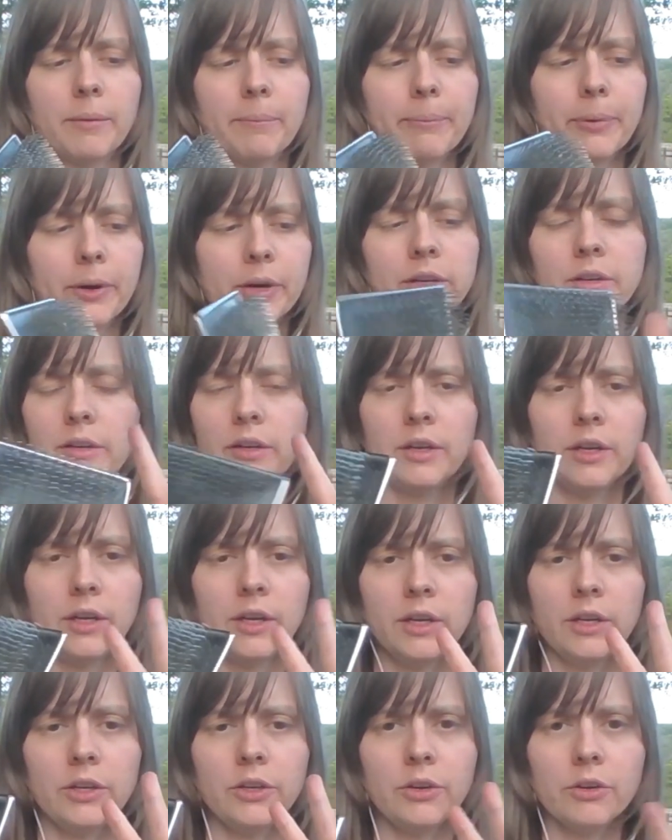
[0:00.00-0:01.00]
But
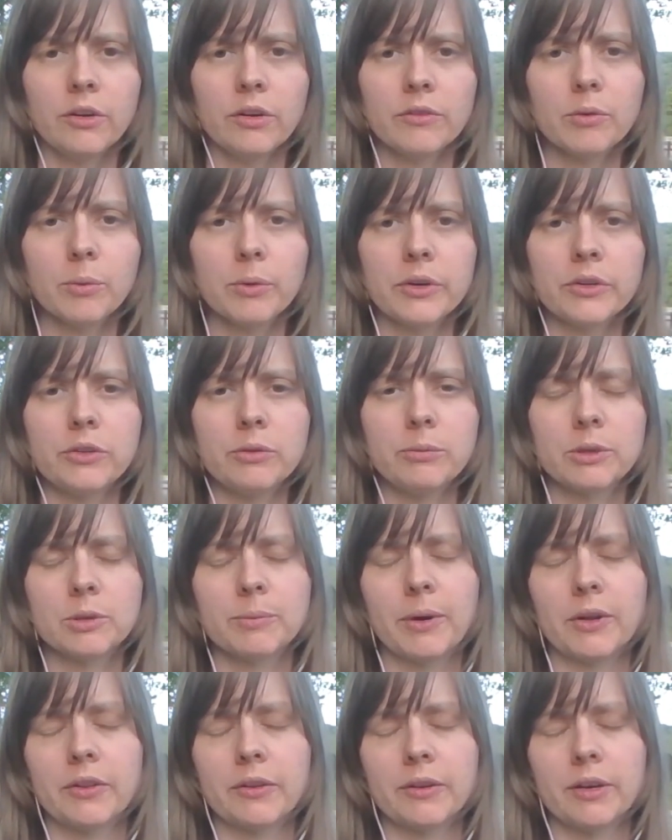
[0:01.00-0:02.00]
you don't have to worry too much
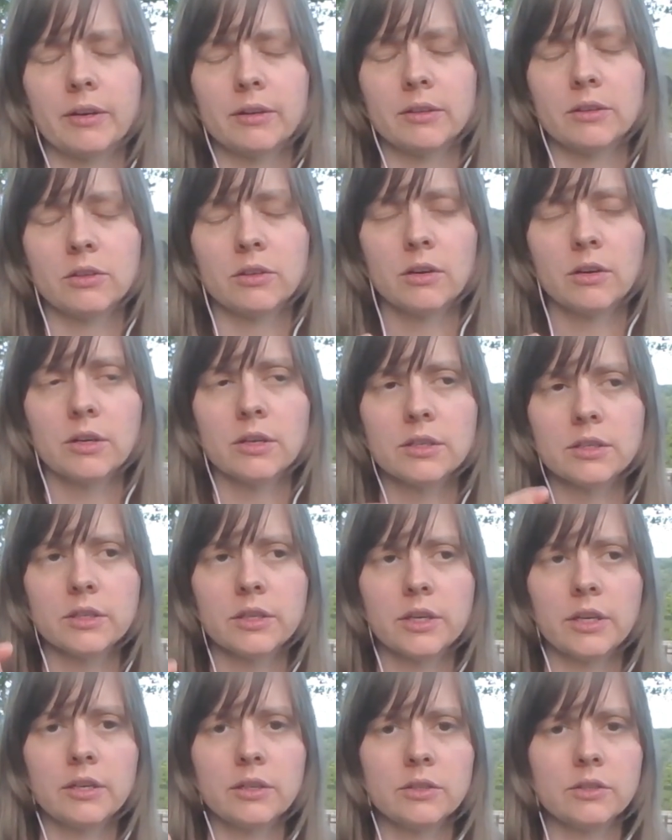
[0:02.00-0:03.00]
about that. Dog's
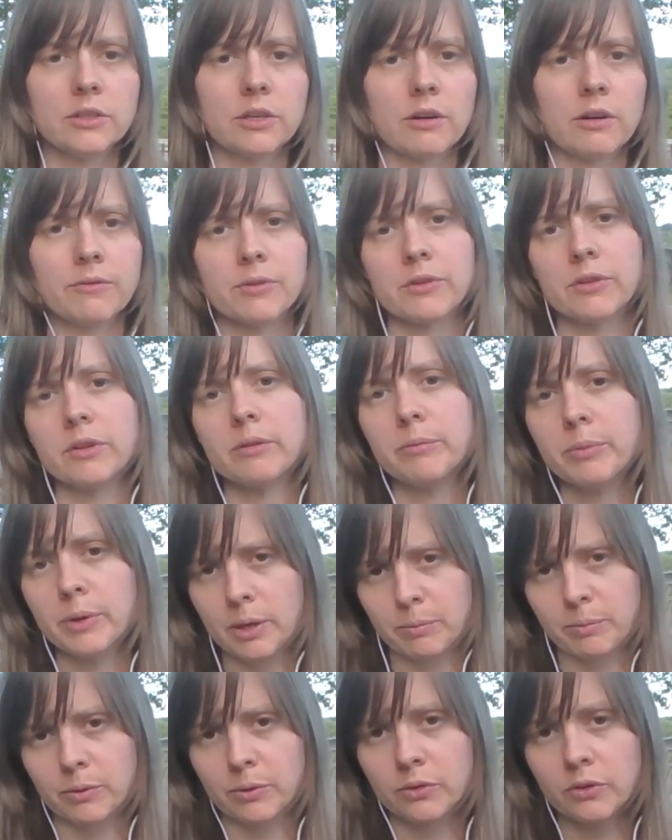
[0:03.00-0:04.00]
skin is tougher than
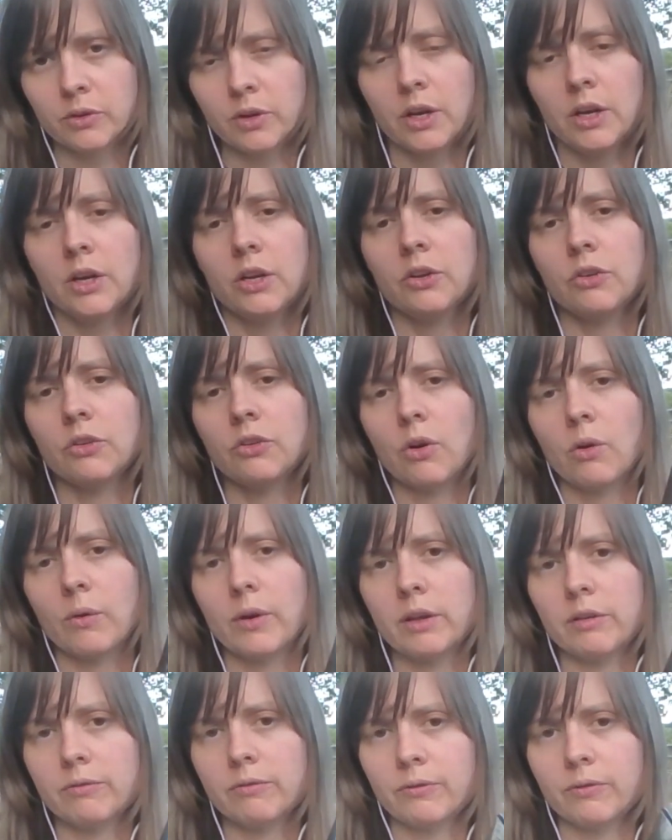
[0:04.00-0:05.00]
people's, so
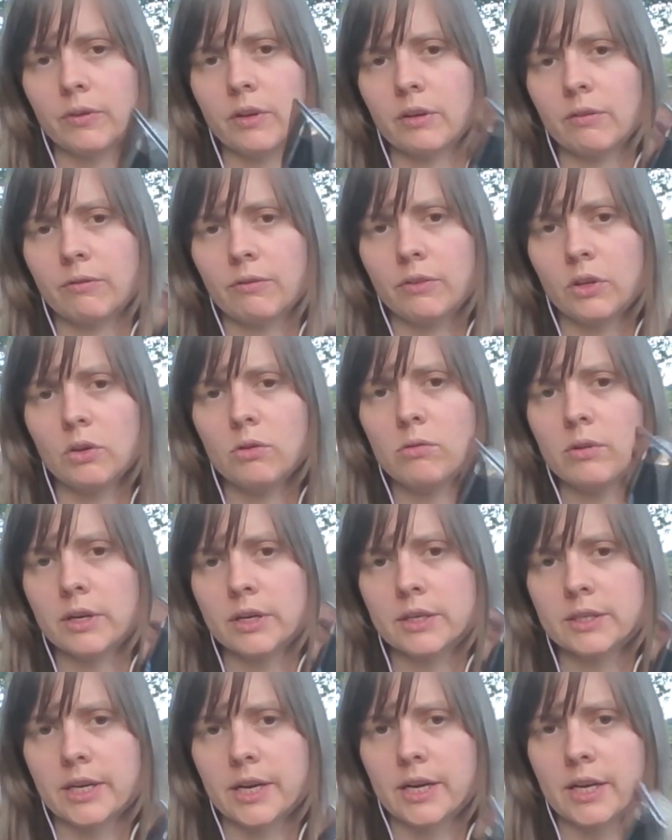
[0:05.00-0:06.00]
if you
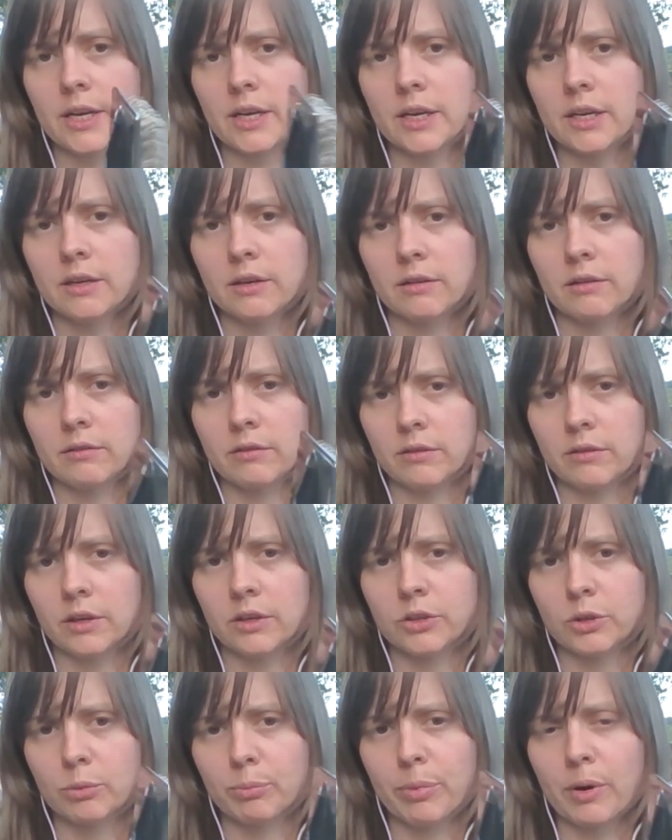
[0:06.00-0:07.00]
can take it
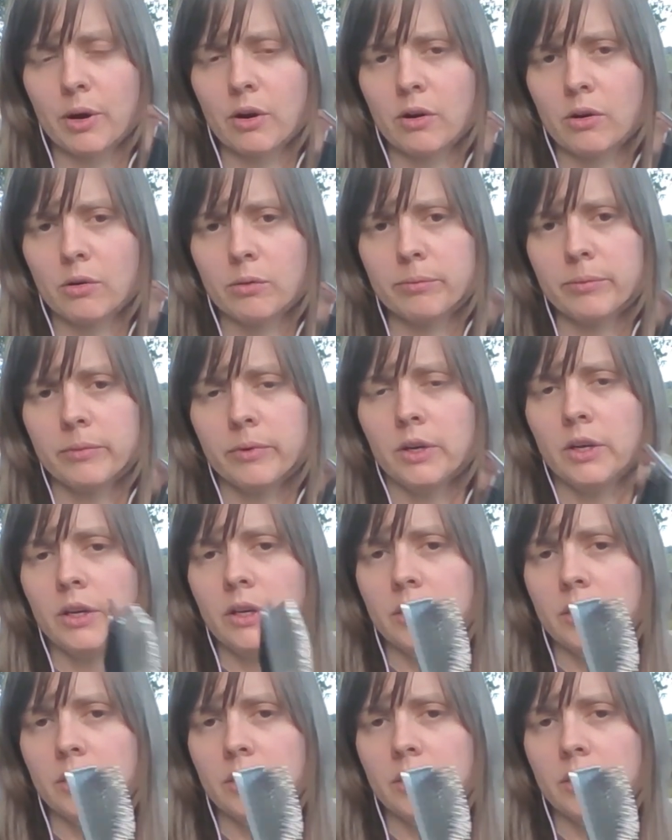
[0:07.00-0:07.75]
on your palm,